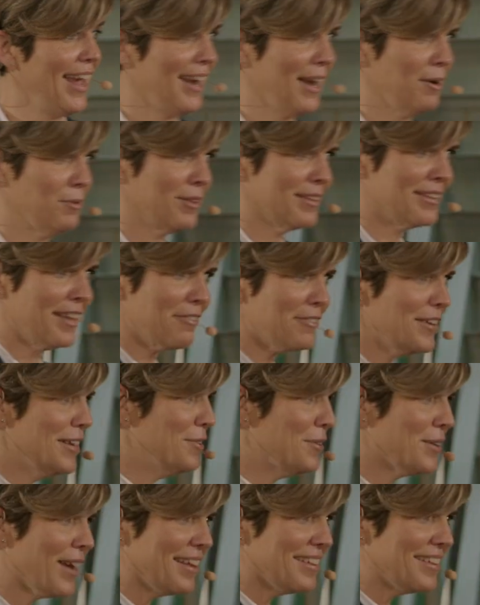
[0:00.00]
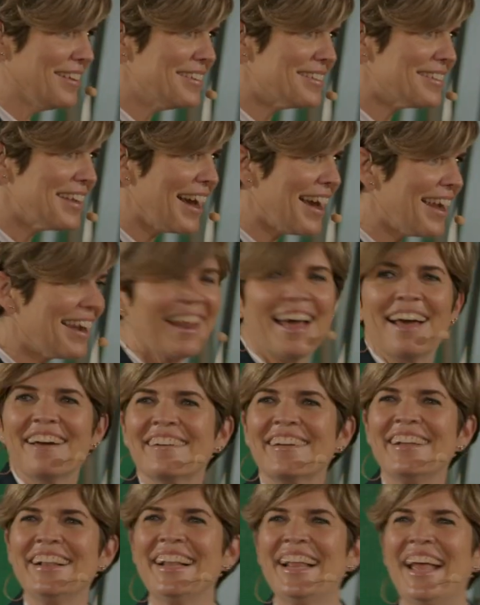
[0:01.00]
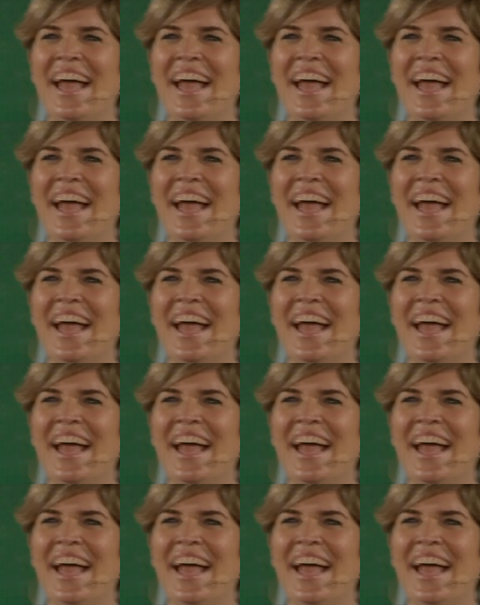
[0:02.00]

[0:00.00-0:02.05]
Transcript: and I will definitely look at this side now.